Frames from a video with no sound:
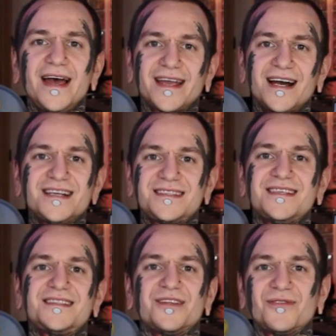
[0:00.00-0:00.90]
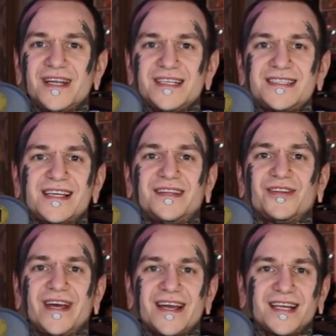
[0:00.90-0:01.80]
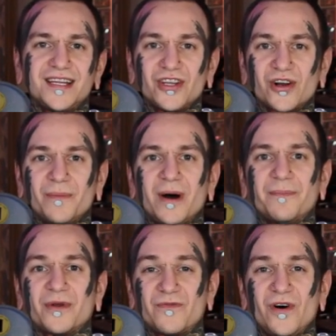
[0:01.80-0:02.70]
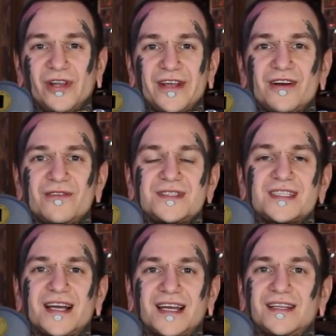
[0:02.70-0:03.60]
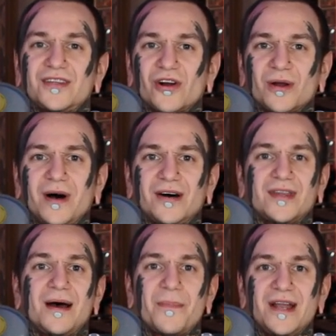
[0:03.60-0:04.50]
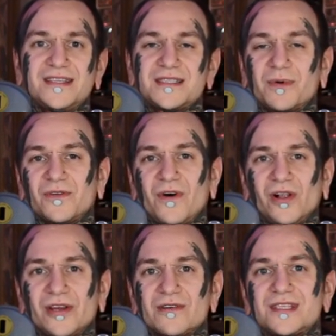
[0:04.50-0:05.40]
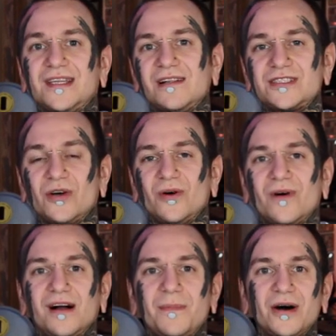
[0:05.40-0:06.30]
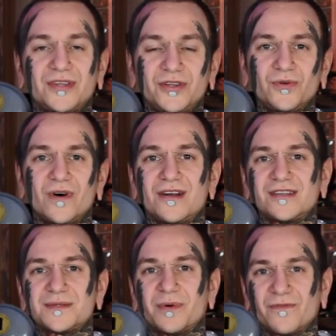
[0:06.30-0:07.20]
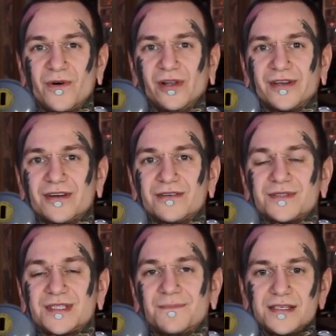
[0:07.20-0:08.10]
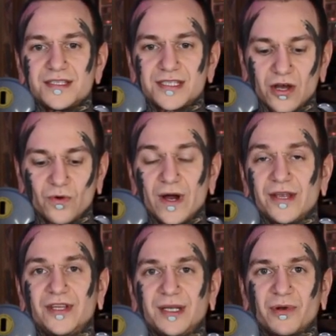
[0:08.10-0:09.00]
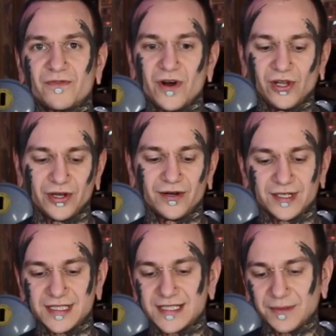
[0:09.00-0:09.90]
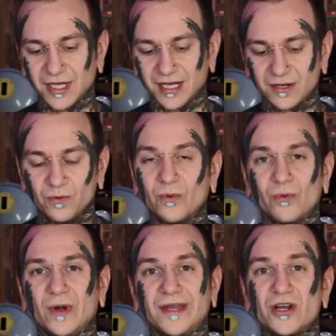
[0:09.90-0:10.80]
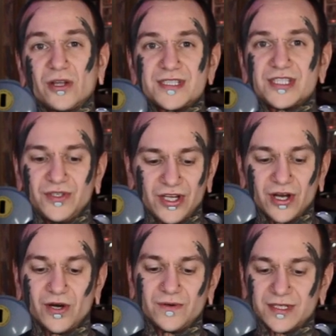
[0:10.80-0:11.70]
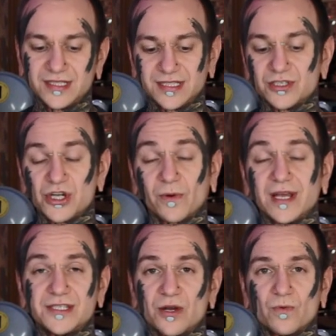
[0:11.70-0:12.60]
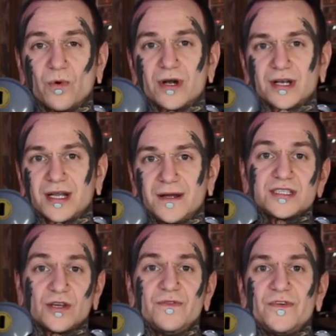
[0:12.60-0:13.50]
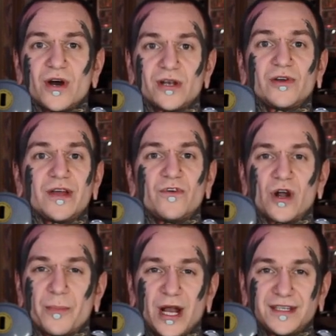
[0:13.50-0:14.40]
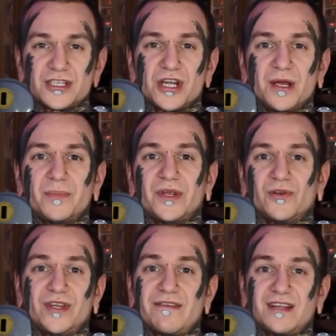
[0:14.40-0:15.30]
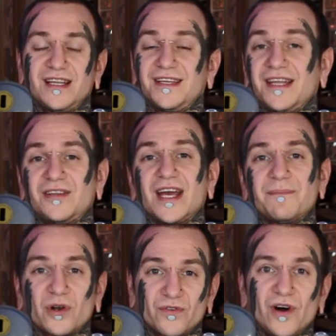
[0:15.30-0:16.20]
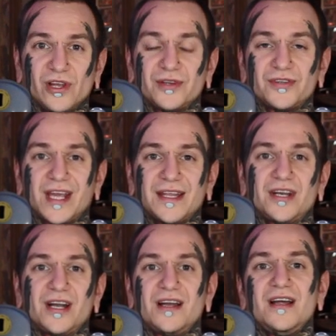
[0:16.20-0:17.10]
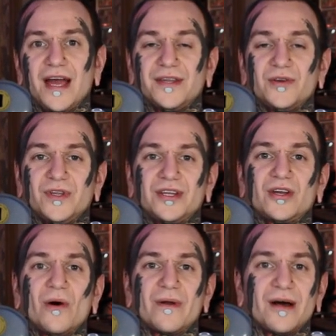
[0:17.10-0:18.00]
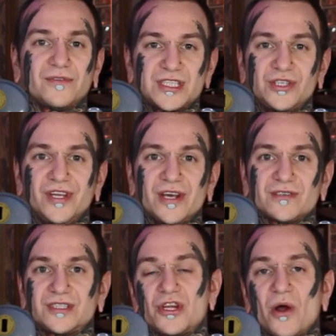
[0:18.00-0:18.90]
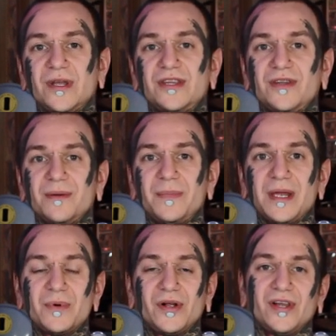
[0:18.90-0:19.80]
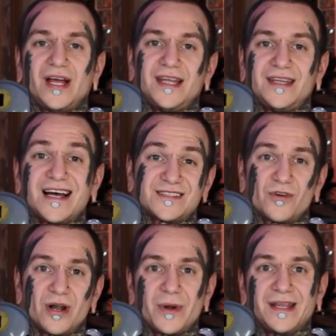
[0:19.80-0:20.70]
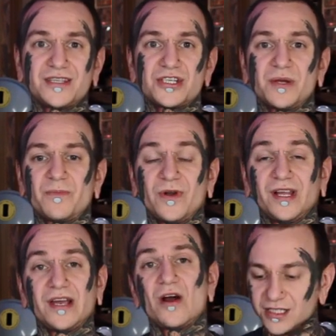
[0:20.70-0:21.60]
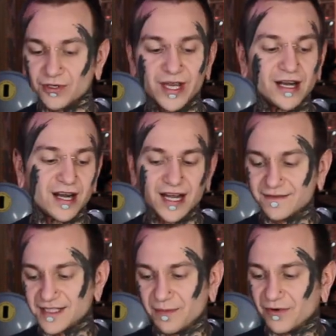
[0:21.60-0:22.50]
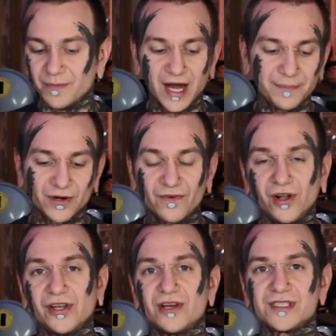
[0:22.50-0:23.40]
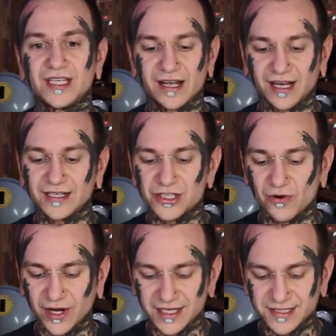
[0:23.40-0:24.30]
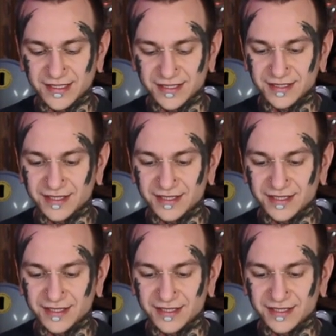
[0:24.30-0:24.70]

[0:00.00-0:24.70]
Hey guys, it's Anrijs, and today I'm gonna talk about portfolios. I'm gonna talk about apprentice portfolios and also about the two artist portfolios. So why you need portfolio? It's something when you go to studio, it's to showcase your work. So if you are looking for apprenticeship, you definitely need to get portfolio together and you need to go around the studios, show it to the people and ask for apprenticeship really. So here I have some of my portfolios and I'm gonna showcase